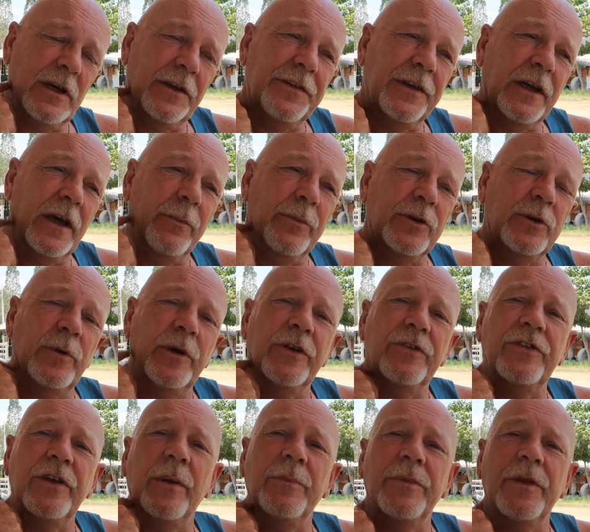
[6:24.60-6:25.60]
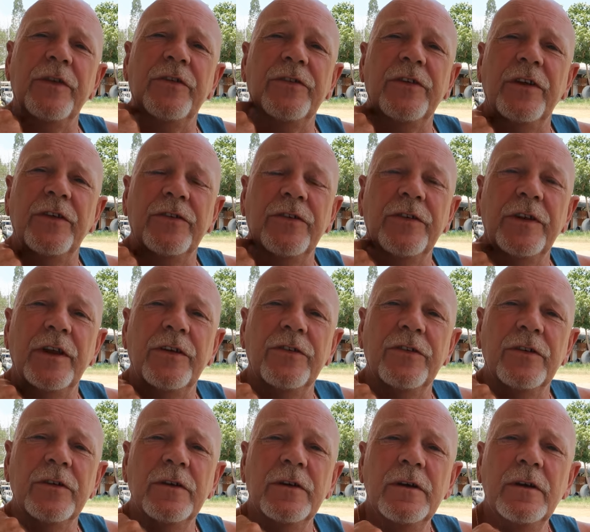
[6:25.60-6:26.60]
I think I'm going to accept this, this, and
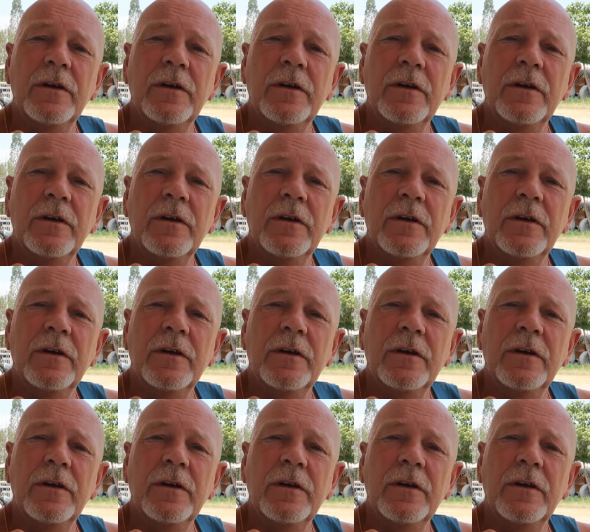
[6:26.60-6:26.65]
this.